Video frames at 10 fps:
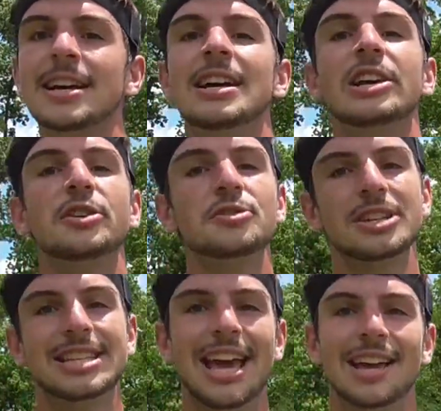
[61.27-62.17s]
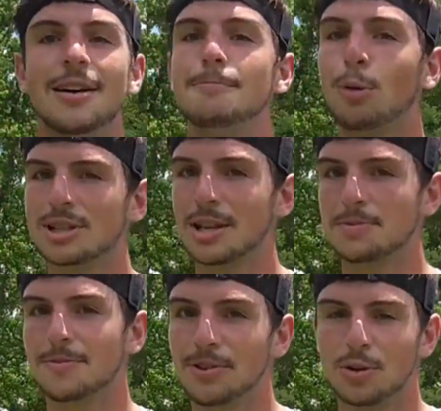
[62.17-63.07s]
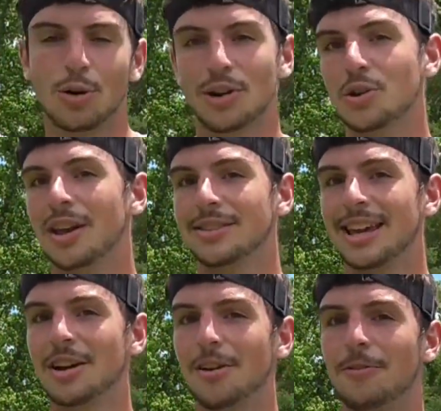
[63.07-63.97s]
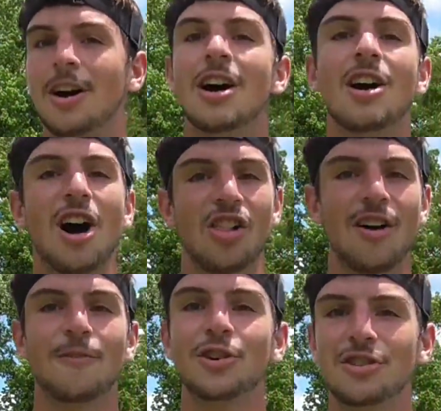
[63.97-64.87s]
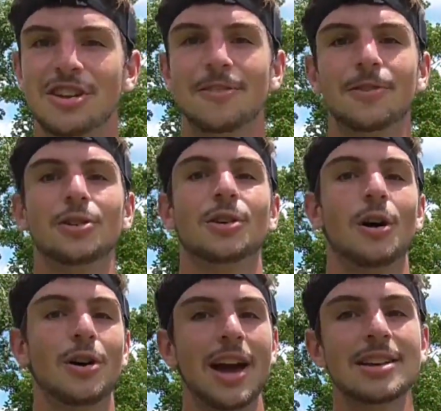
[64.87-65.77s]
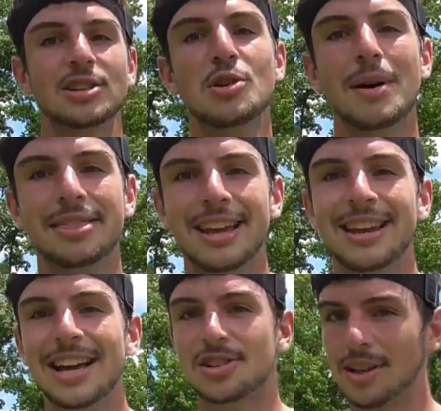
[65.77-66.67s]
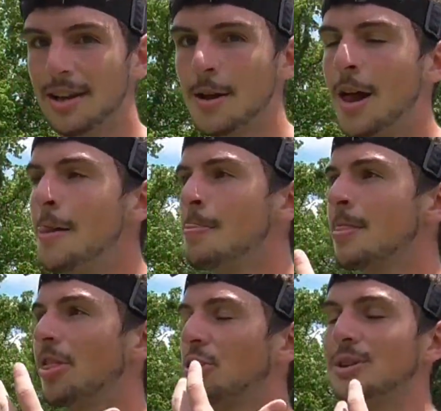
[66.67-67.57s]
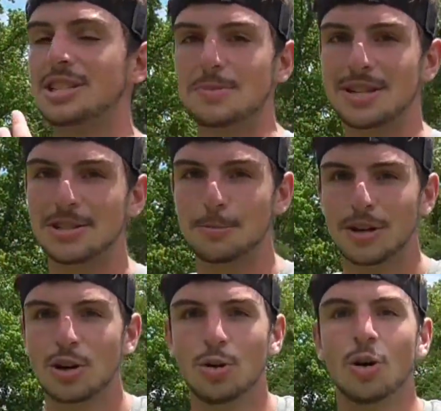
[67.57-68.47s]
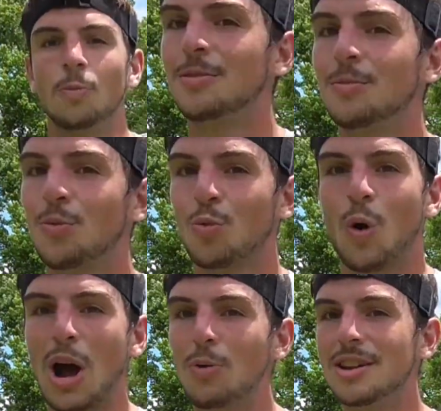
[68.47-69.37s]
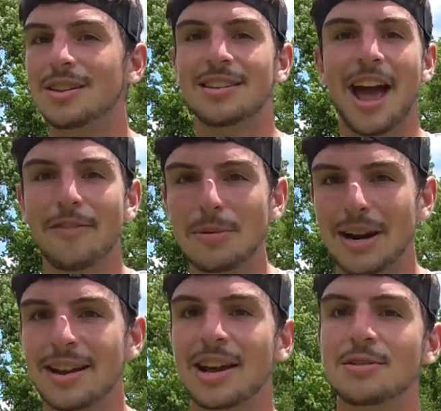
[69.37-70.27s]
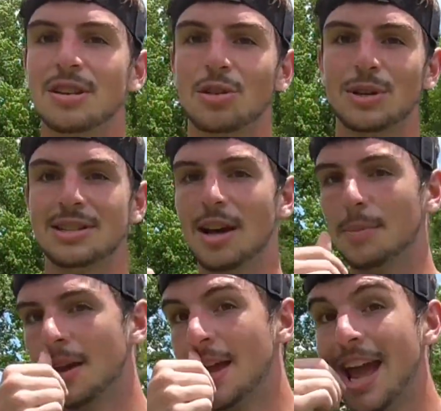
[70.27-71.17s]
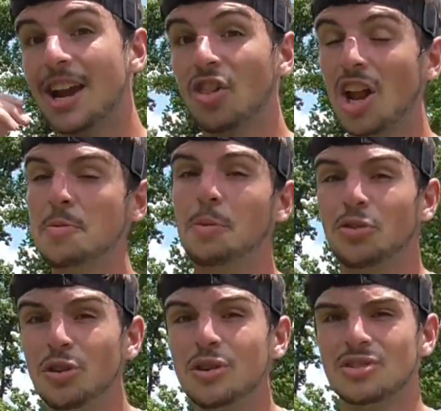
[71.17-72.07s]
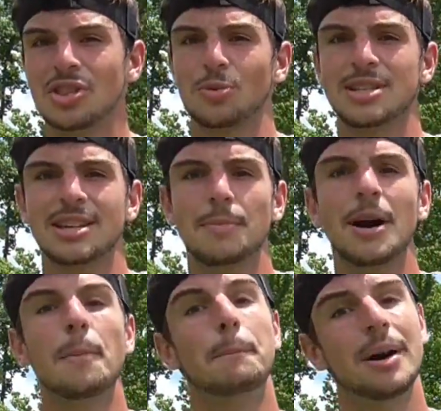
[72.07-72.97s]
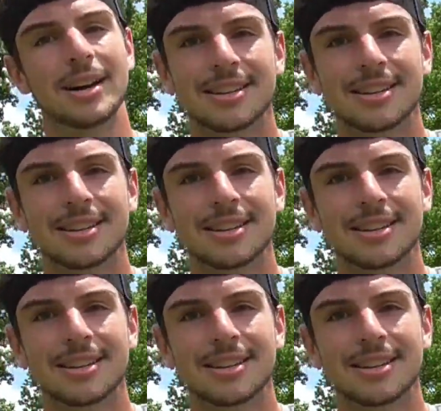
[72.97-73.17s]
usually take more steps than field goal, and you can get the kickoff a lot further than a field goal, okay? So you might think naturally, three steps sounds pretty cool. Why would everybody not use a three-step? And a lot of people do use a three-step, but